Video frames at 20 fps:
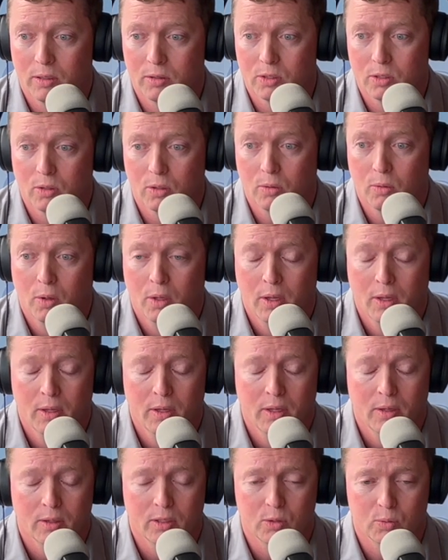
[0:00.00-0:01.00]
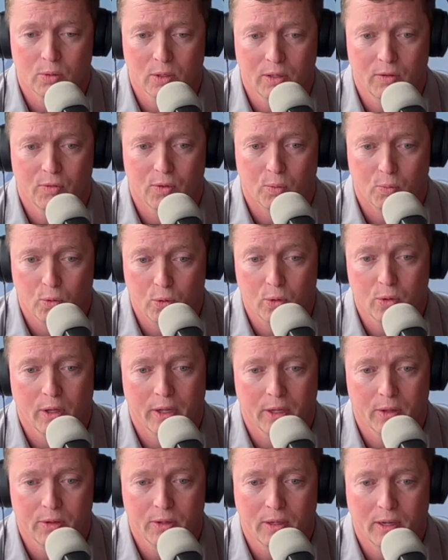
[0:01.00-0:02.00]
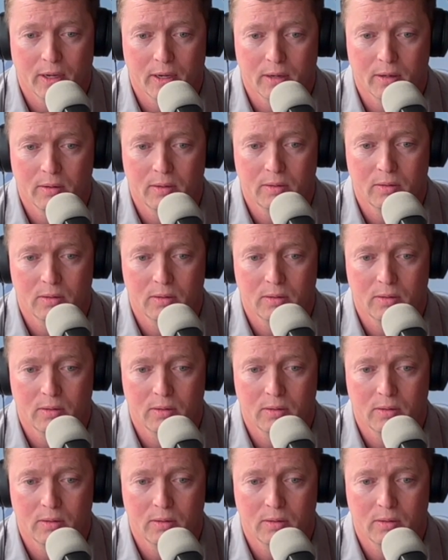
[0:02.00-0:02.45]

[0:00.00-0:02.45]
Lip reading: So it's really for rural health care.